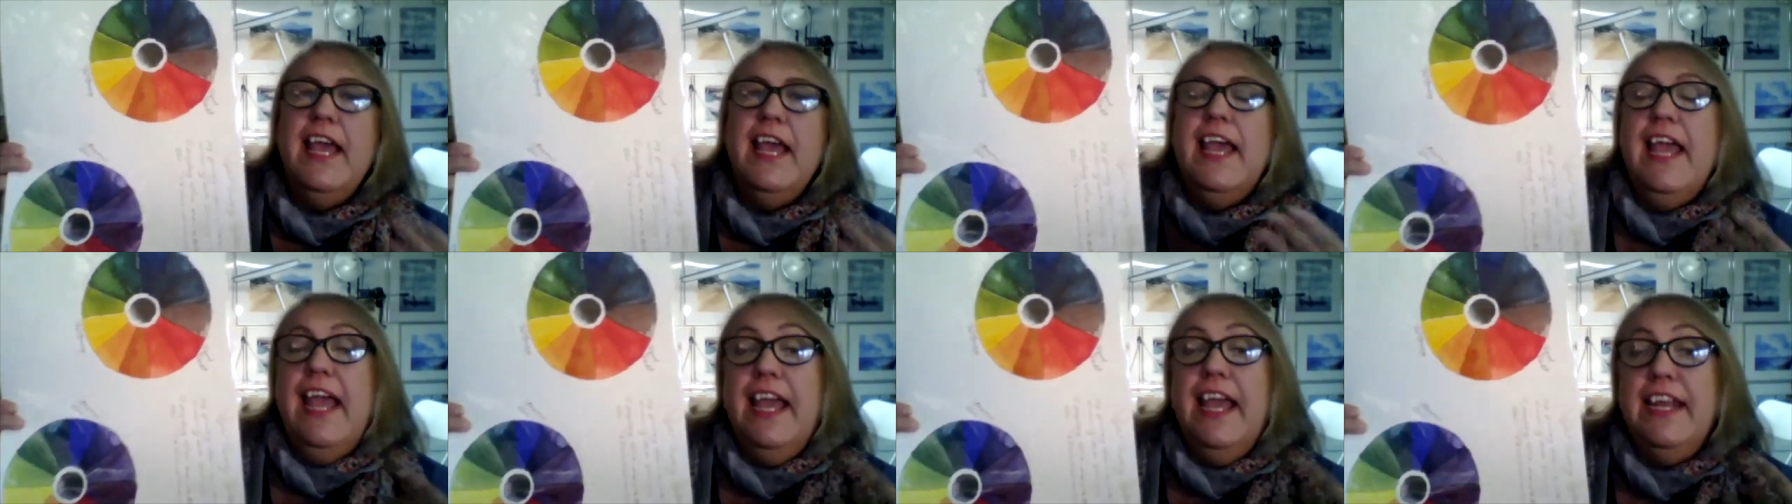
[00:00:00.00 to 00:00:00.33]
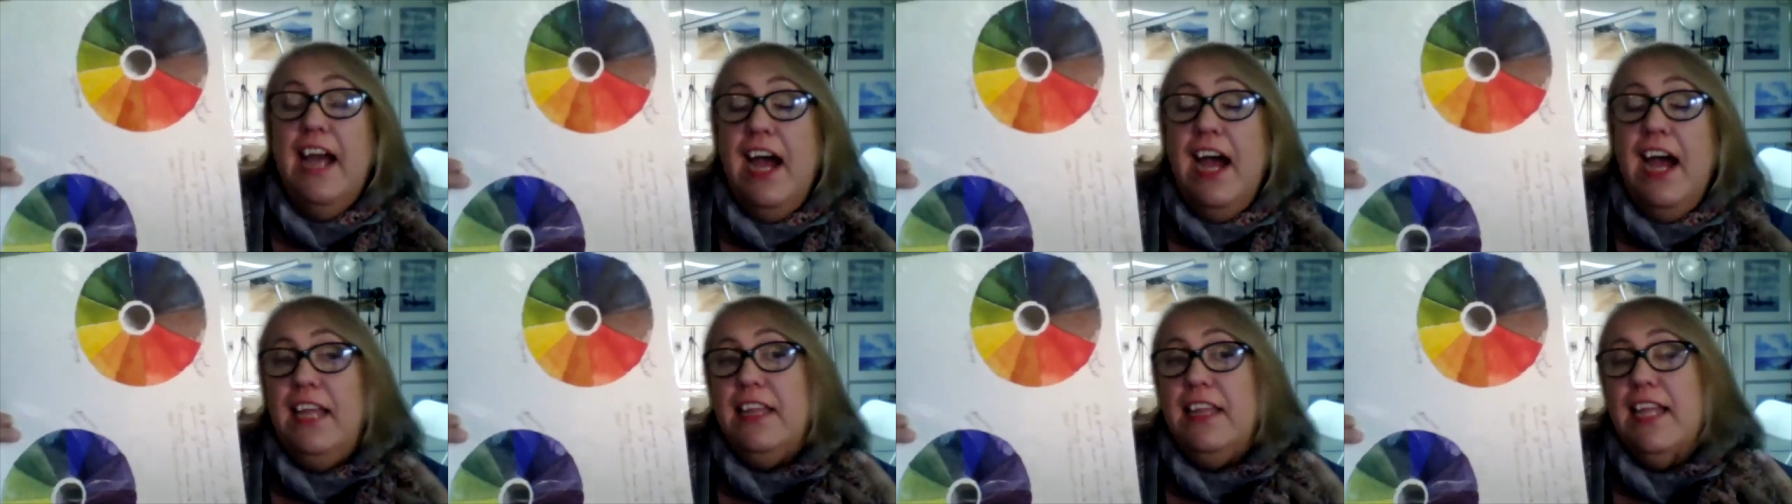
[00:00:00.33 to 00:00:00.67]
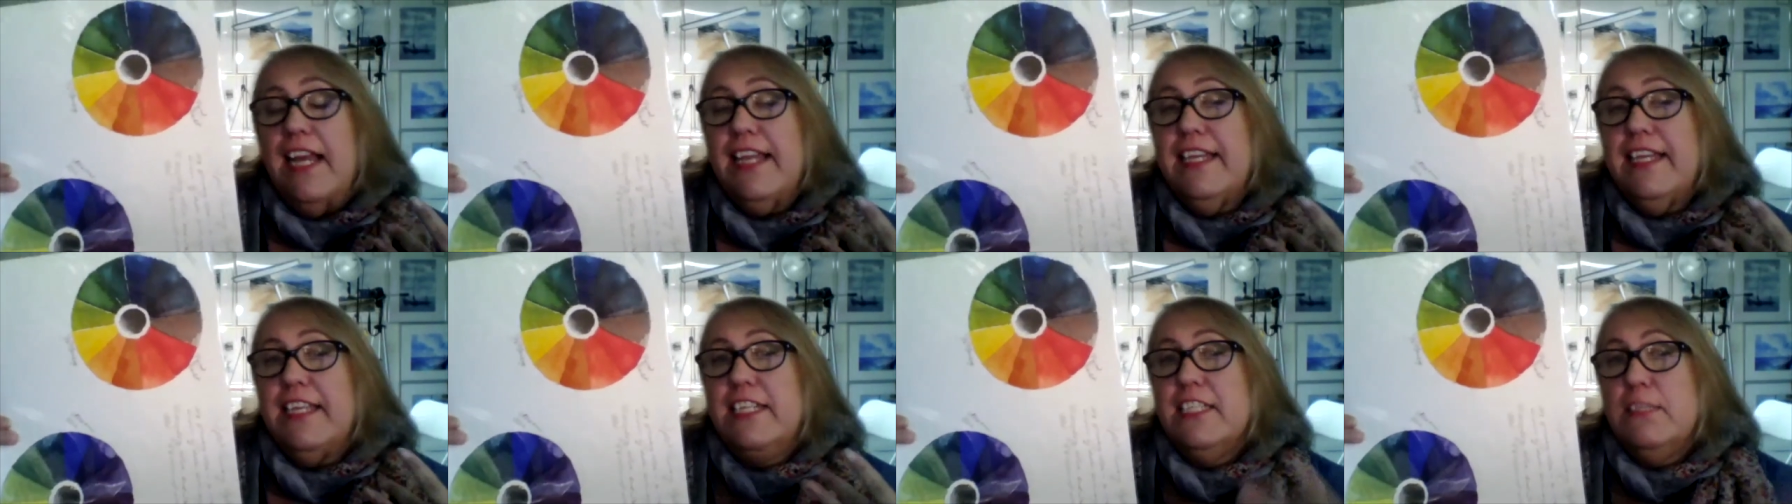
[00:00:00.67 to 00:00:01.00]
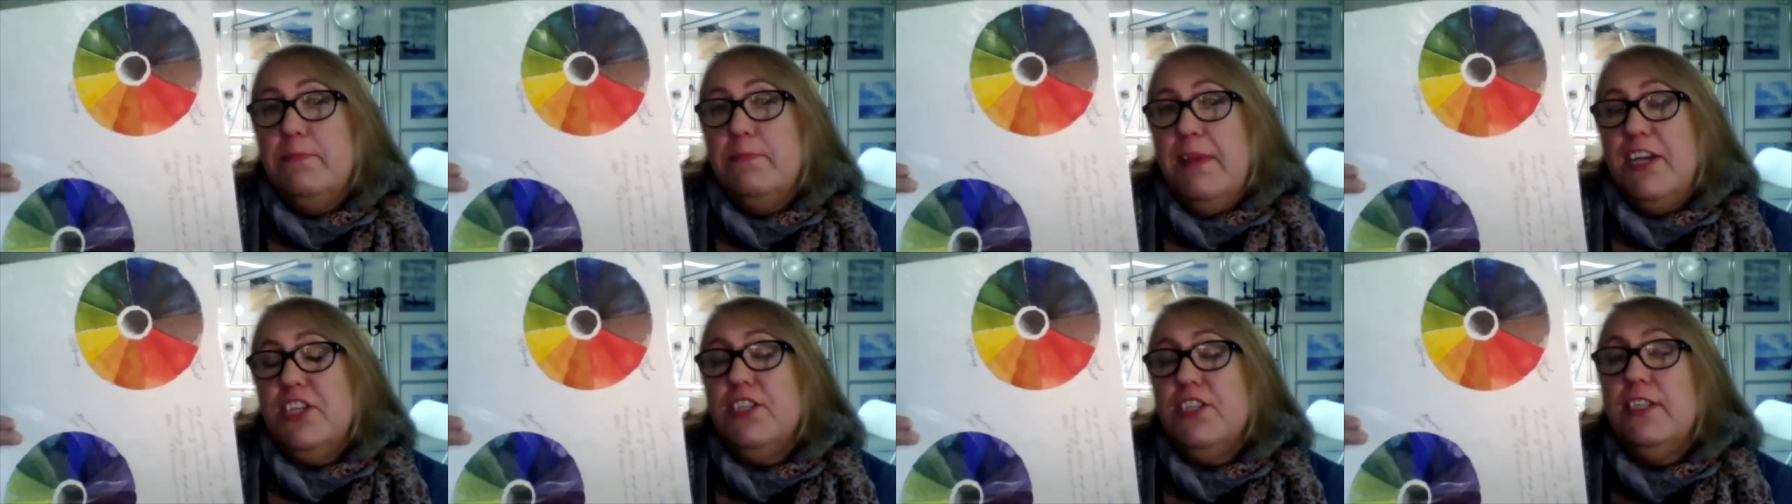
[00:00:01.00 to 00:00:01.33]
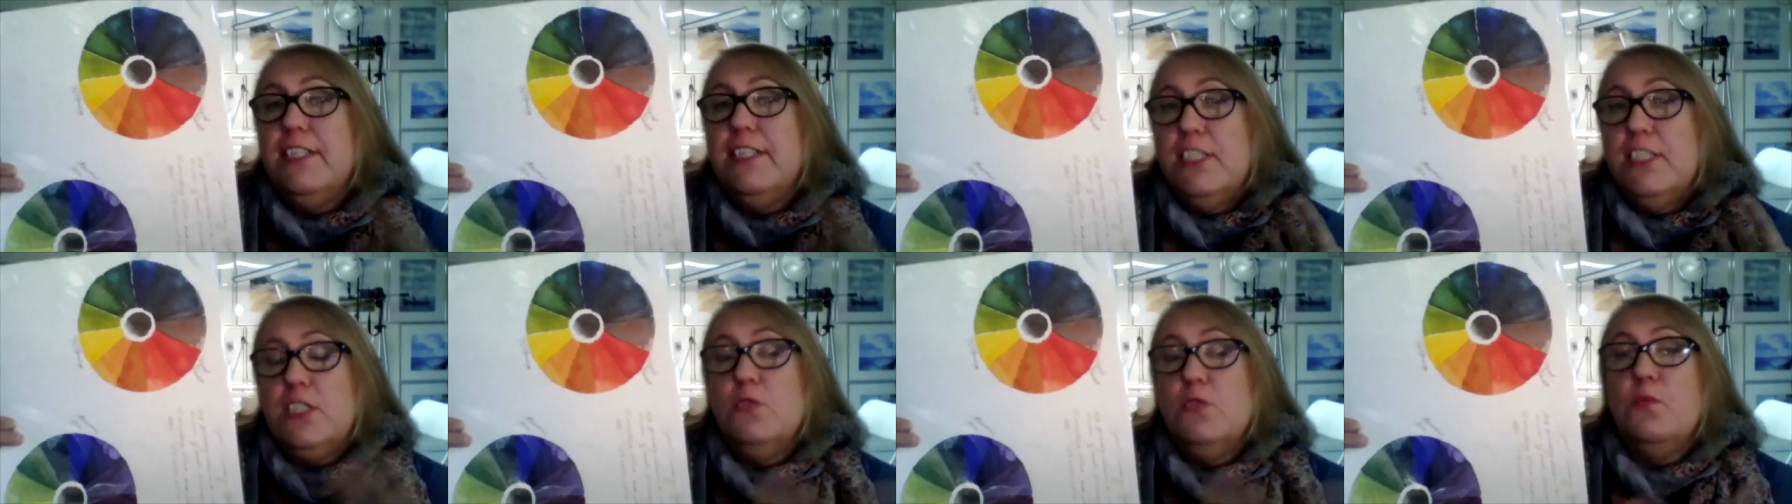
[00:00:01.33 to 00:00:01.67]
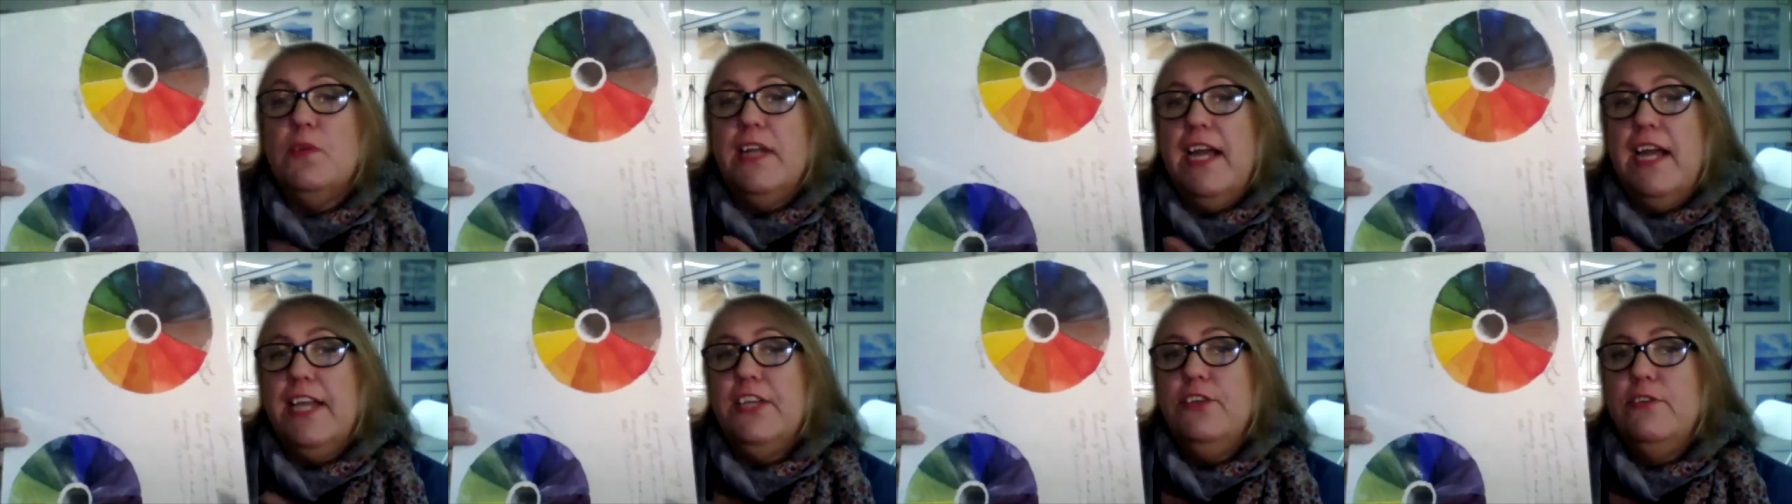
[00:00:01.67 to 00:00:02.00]
Nice. And I like it especially, this is
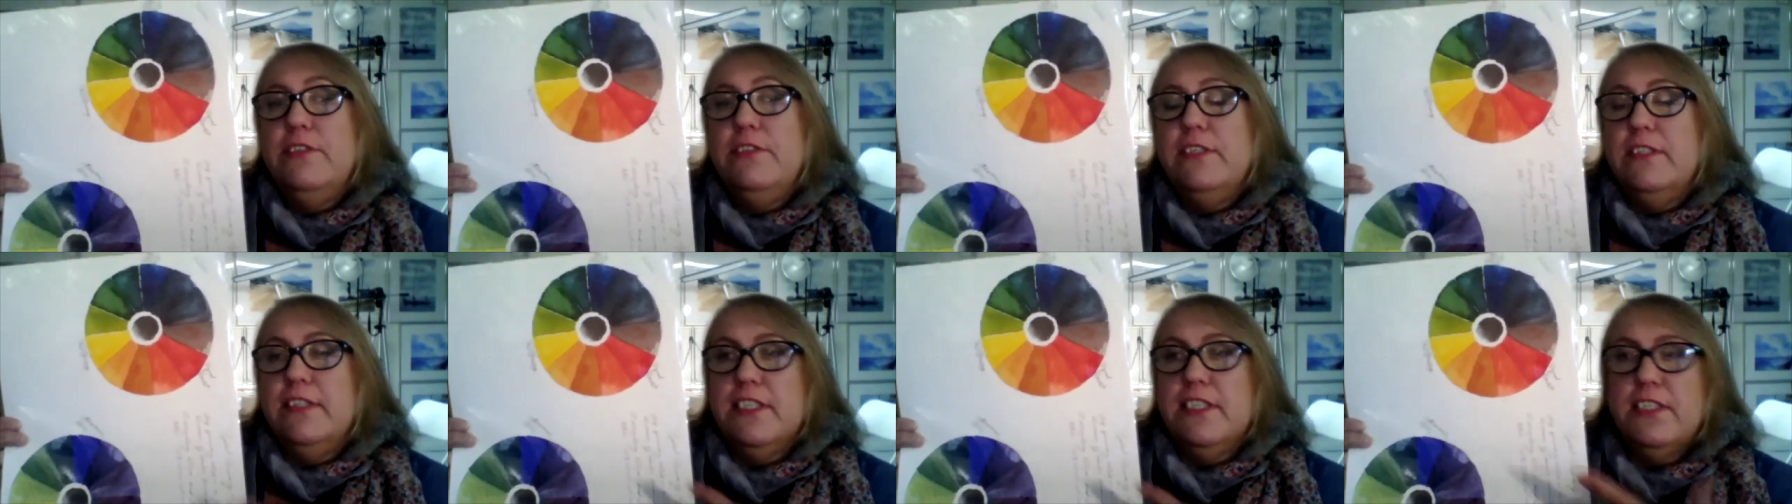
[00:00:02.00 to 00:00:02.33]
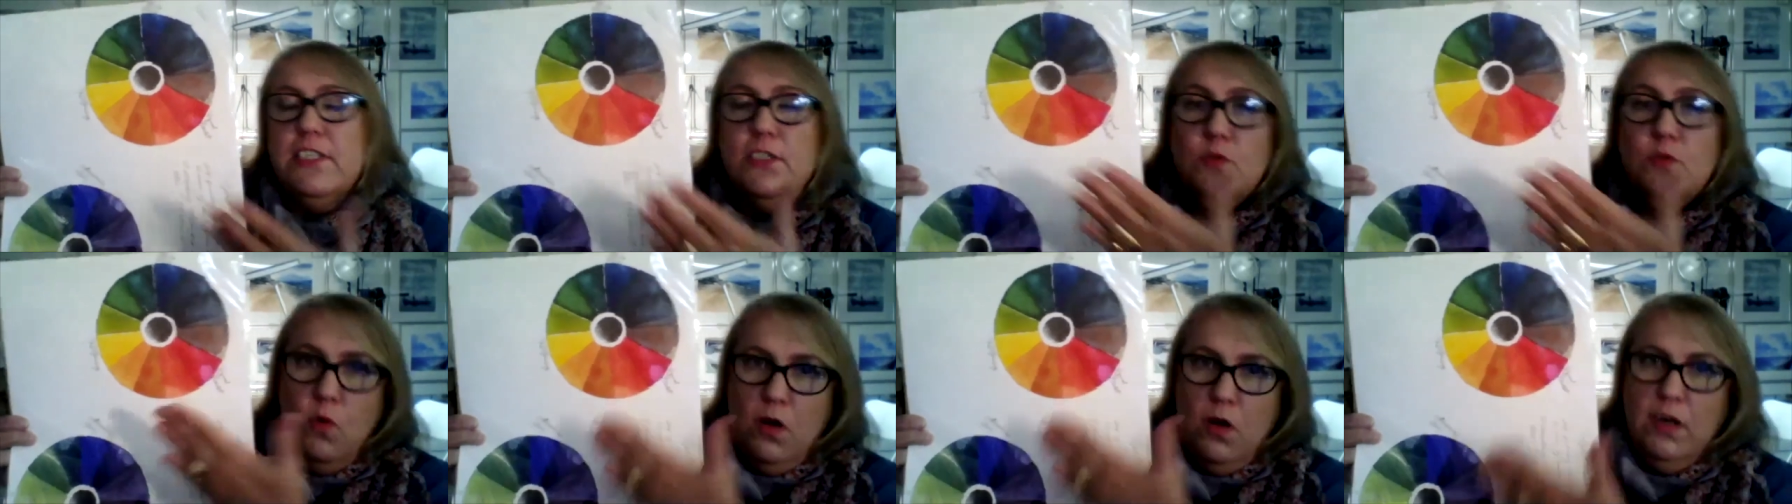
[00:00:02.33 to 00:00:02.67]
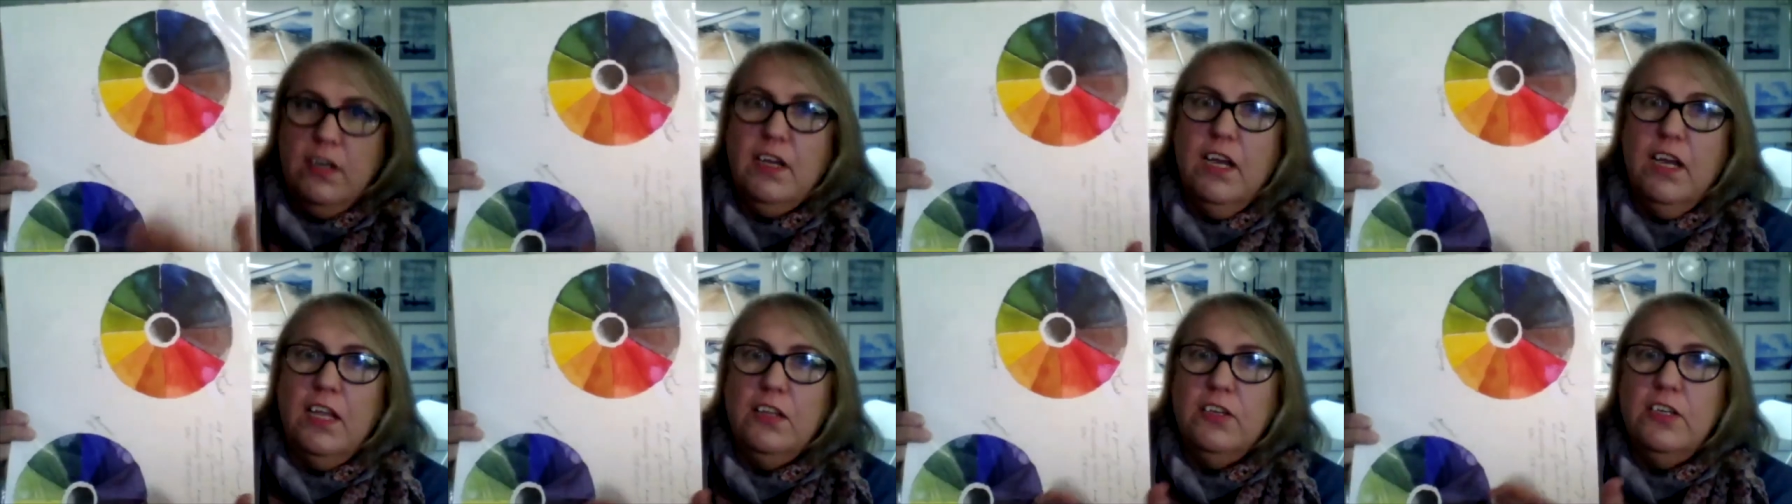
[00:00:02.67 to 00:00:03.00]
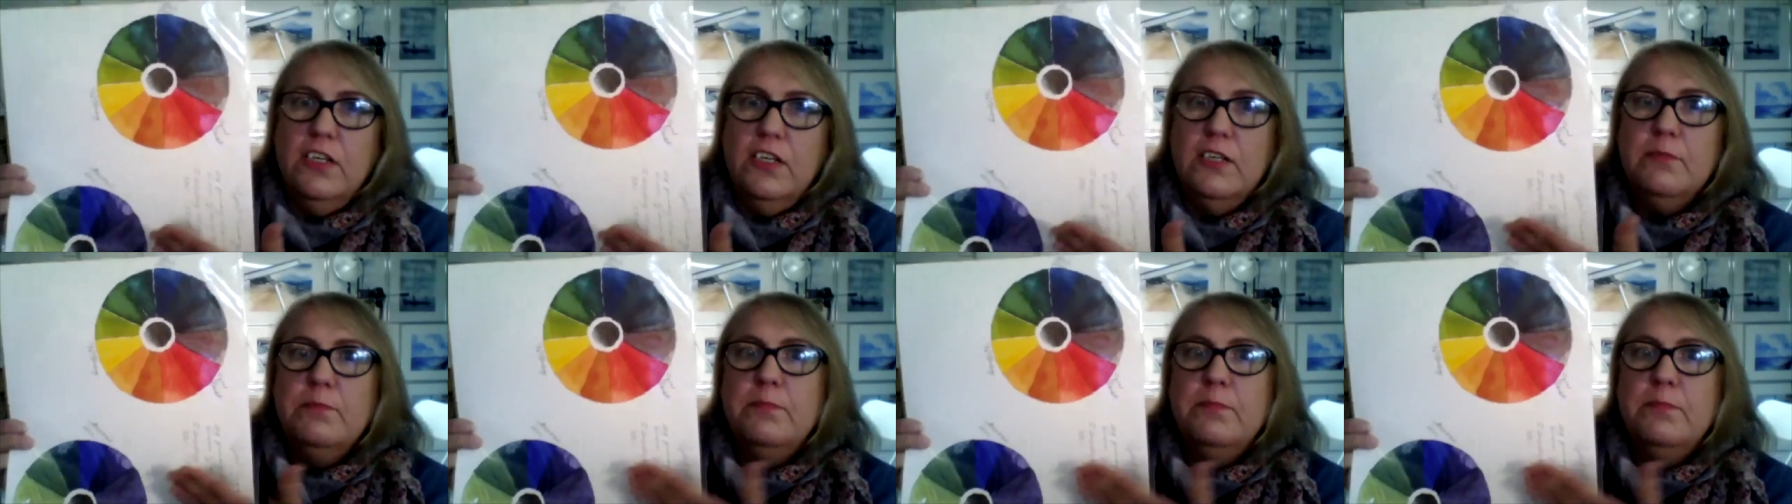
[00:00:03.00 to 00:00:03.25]
what I use, this is watercolor,